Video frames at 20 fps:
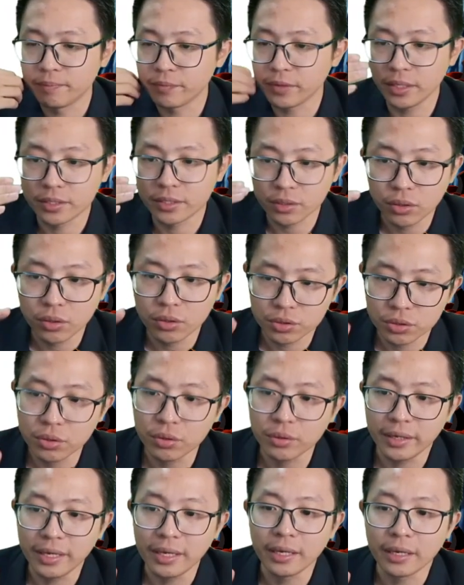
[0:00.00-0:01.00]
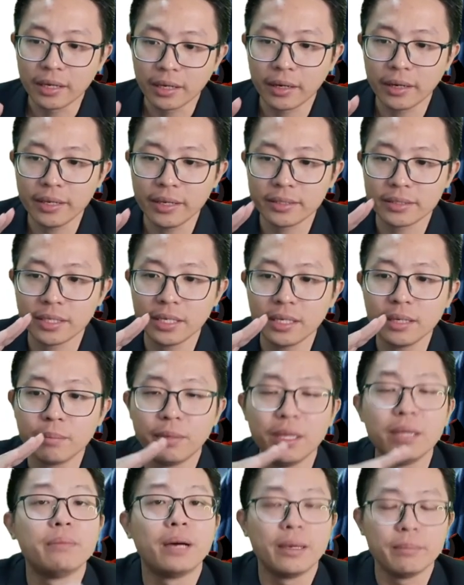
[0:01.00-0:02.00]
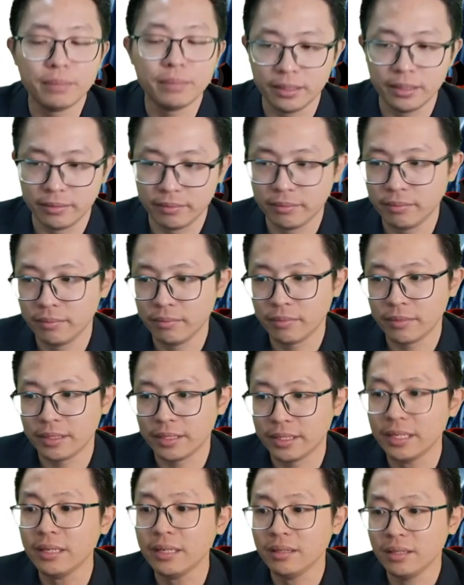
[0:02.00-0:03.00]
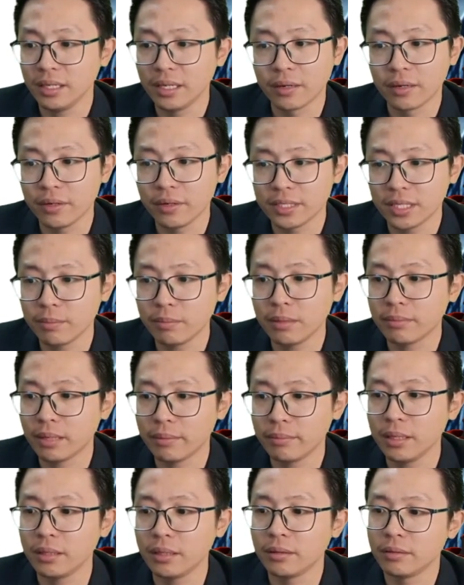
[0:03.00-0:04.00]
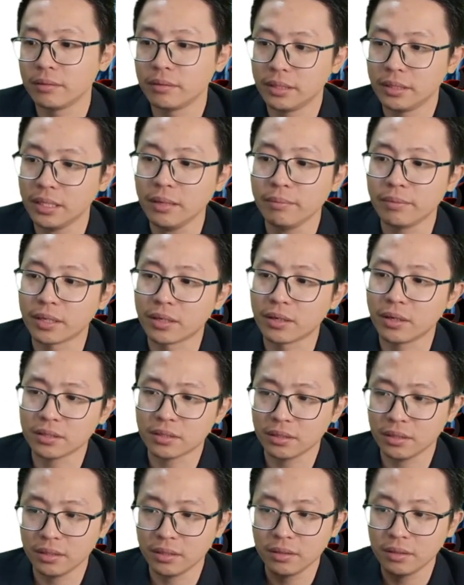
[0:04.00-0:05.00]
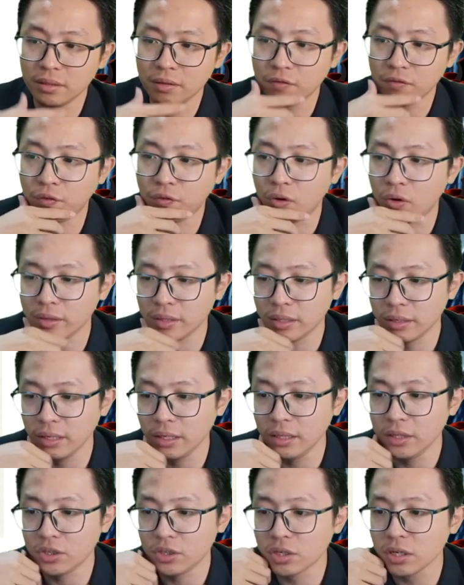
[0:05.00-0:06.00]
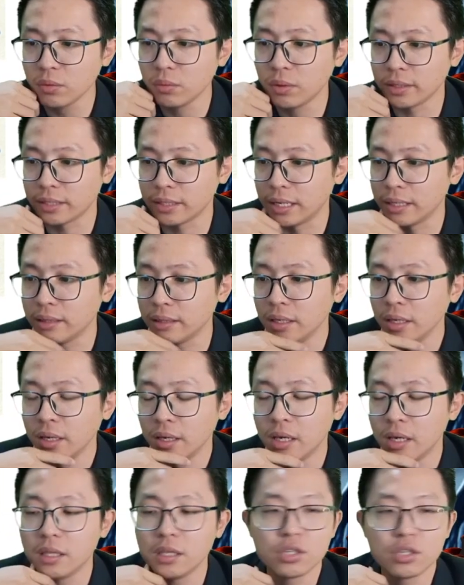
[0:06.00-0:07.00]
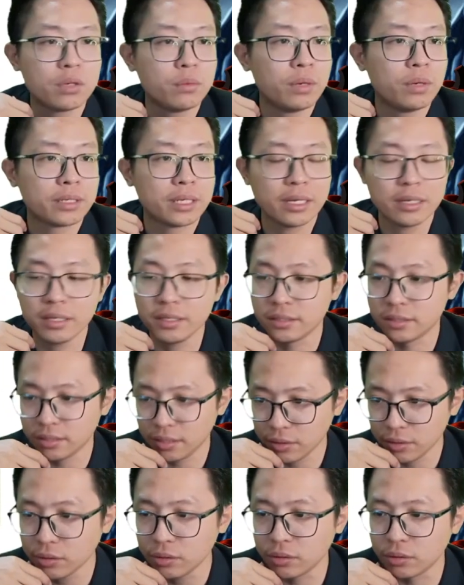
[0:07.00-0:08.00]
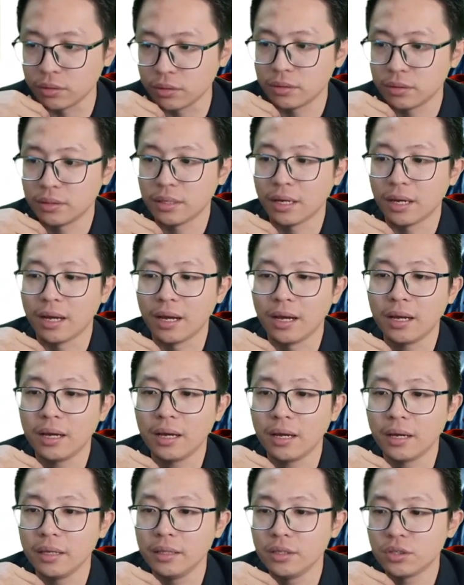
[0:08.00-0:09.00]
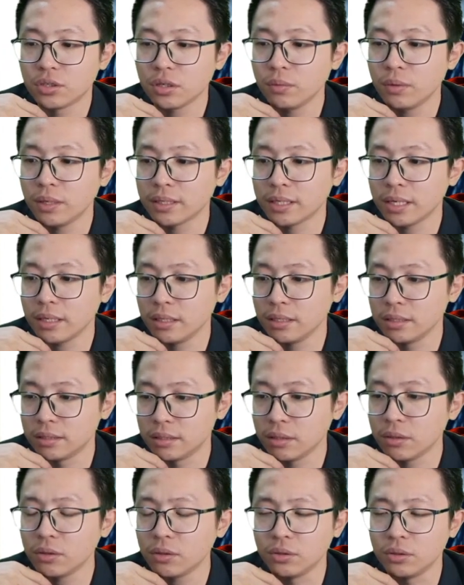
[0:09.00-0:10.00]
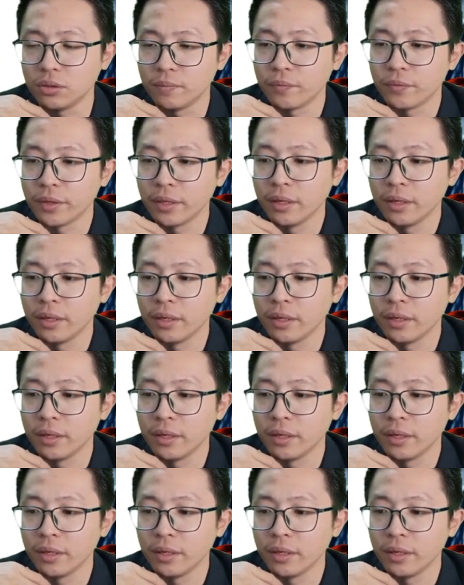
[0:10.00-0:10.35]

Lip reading: is also increasing bit by bit. Yeah, increasing bit by bit. Yeah, because for the initial work done is 0. Initial work done is 0.